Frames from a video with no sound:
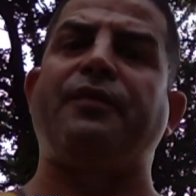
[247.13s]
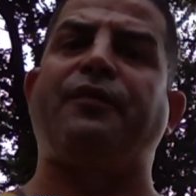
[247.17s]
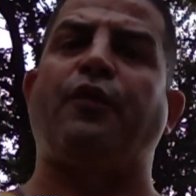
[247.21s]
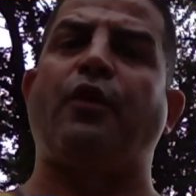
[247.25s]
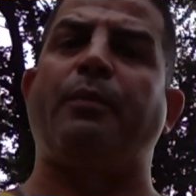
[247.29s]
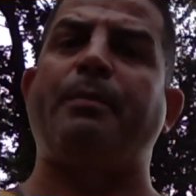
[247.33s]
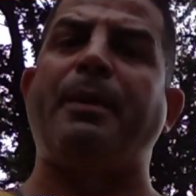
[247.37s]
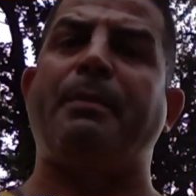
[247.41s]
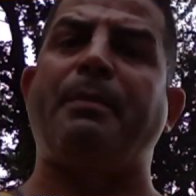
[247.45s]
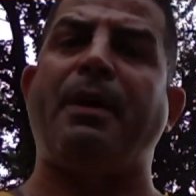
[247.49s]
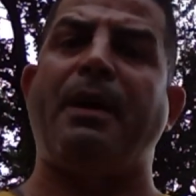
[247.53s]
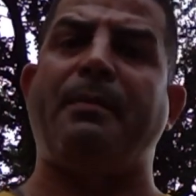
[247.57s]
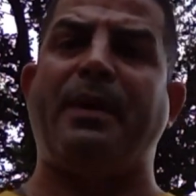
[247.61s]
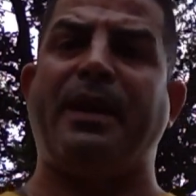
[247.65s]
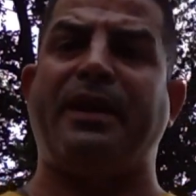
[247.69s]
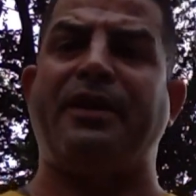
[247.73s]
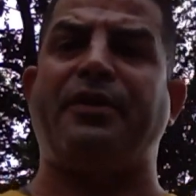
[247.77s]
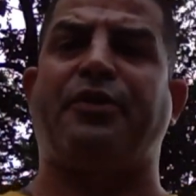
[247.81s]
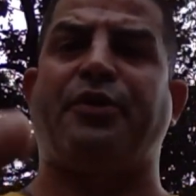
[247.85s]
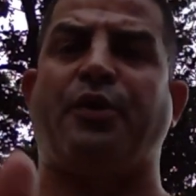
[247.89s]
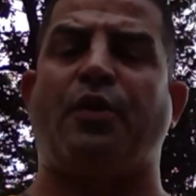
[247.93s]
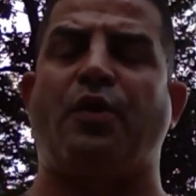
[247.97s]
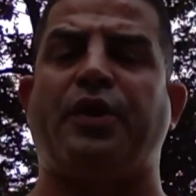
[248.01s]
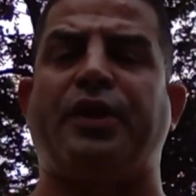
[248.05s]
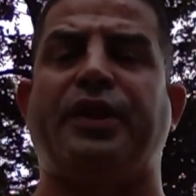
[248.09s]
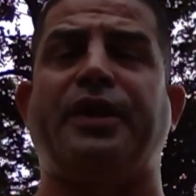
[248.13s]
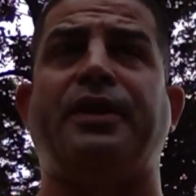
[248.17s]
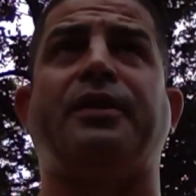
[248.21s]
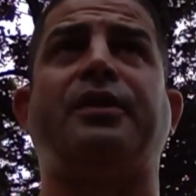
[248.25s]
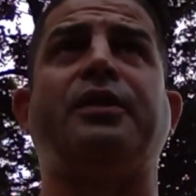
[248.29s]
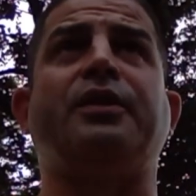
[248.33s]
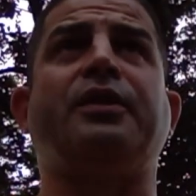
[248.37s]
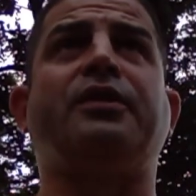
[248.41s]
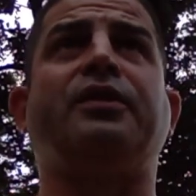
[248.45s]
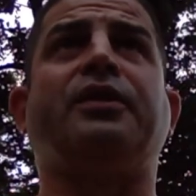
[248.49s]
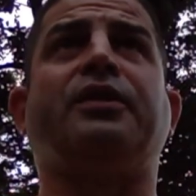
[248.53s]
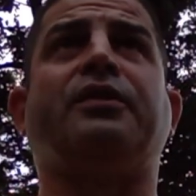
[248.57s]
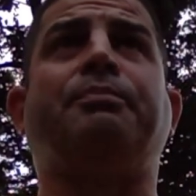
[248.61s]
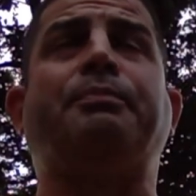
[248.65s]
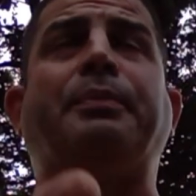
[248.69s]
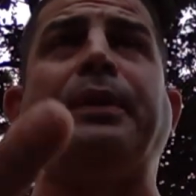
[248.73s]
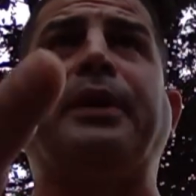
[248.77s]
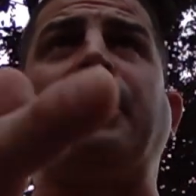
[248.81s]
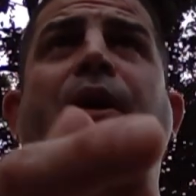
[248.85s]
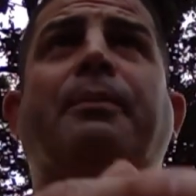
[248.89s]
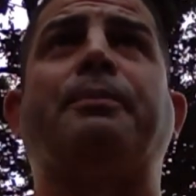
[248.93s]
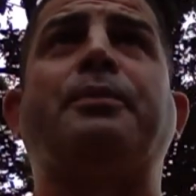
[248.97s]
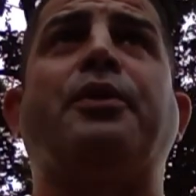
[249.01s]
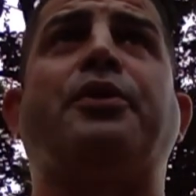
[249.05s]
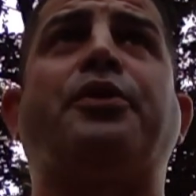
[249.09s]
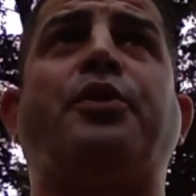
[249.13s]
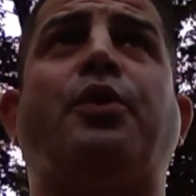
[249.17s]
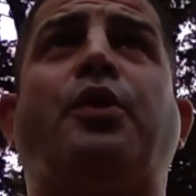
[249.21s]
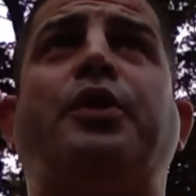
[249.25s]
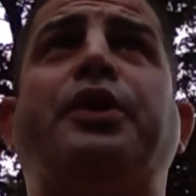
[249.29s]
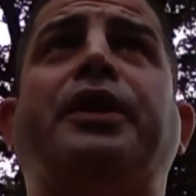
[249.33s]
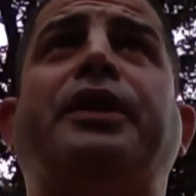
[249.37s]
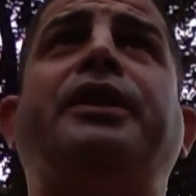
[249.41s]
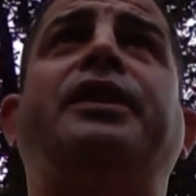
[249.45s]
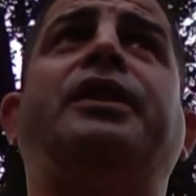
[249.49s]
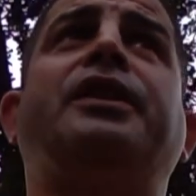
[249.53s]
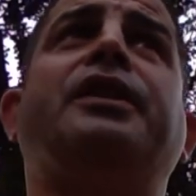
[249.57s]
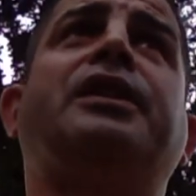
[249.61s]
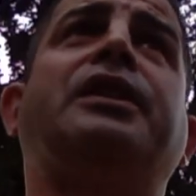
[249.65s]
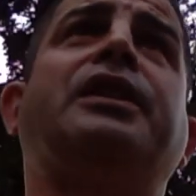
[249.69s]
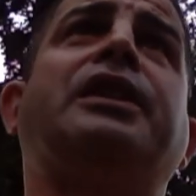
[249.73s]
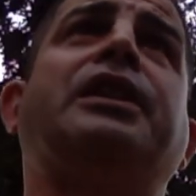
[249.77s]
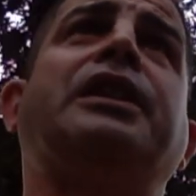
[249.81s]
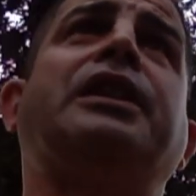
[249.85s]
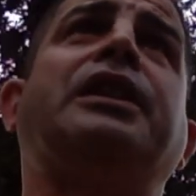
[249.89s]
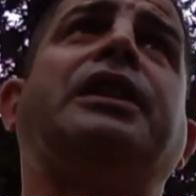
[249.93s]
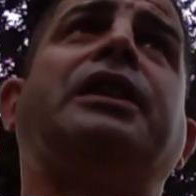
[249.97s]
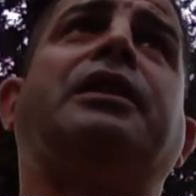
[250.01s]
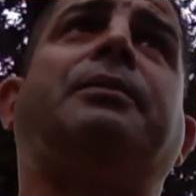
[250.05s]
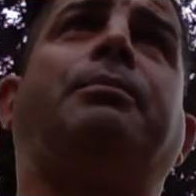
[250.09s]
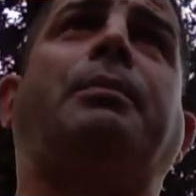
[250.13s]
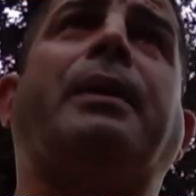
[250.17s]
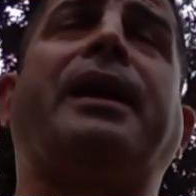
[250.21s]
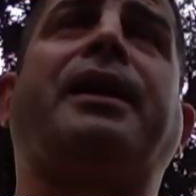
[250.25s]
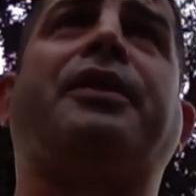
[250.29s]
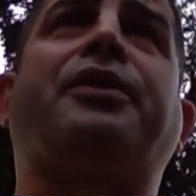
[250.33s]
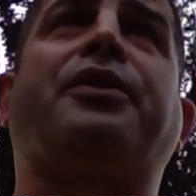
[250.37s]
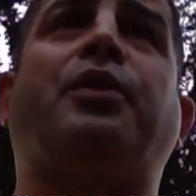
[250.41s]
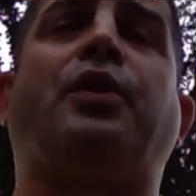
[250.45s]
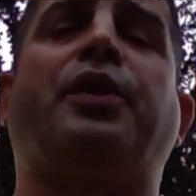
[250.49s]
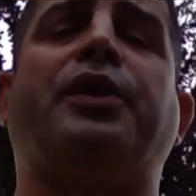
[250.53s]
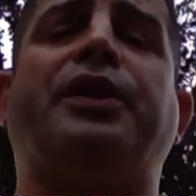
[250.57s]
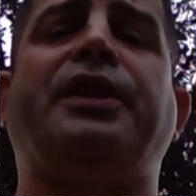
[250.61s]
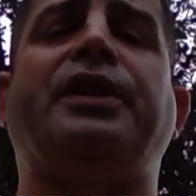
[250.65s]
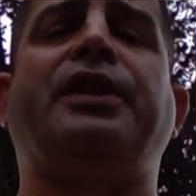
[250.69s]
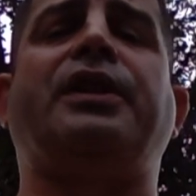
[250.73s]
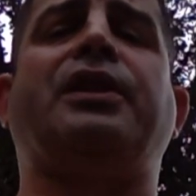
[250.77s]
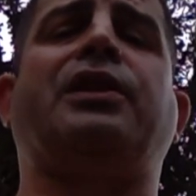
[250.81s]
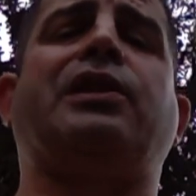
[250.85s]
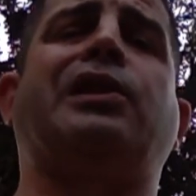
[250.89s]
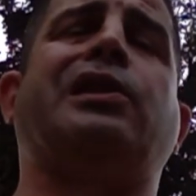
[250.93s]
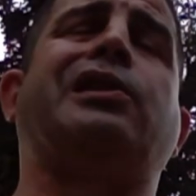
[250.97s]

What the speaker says: for me. My mate Thorny, big up to Thorny, Mike Thorny.